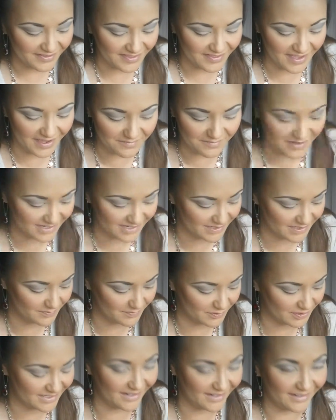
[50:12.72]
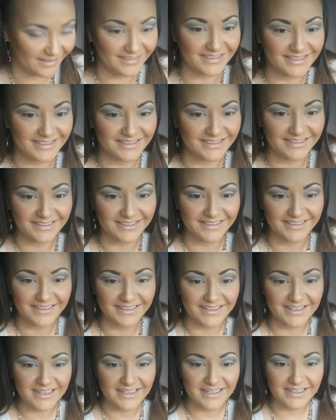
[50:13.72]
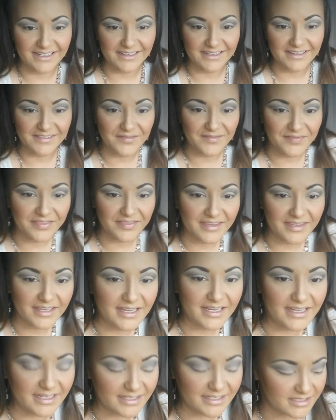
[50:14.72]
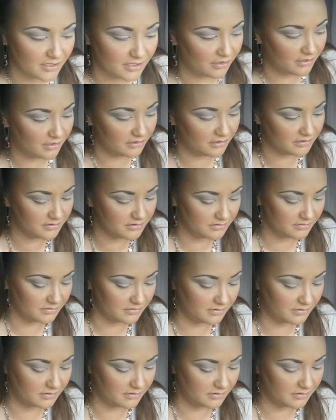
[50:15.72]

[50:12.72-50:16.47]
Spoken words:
That makes more sense. It's called